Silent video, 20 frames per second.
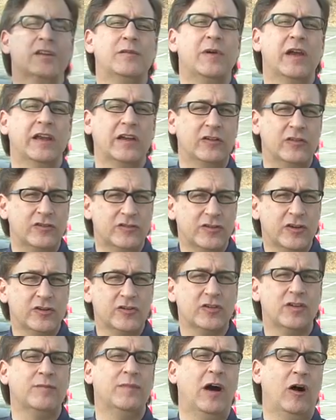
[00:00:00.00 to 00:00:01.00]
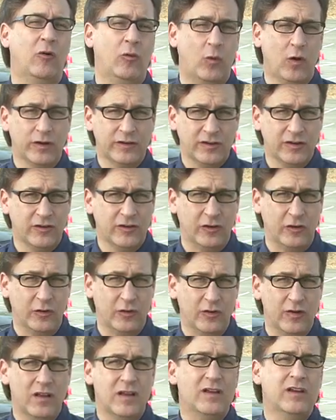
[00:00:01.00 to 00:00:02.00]
to make a decision about what to
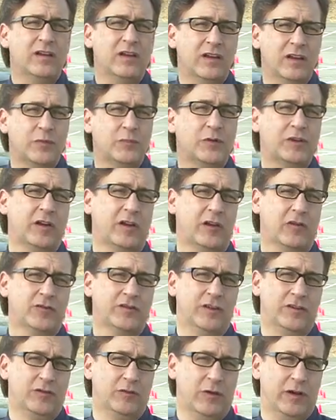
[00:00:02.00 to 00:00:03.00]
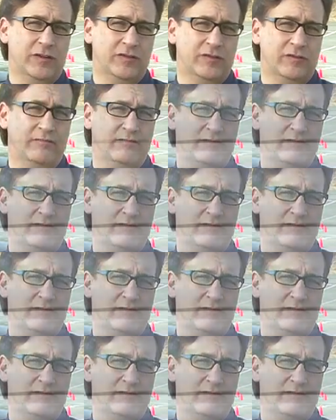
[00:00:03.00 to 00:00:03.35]
do in a particular situation.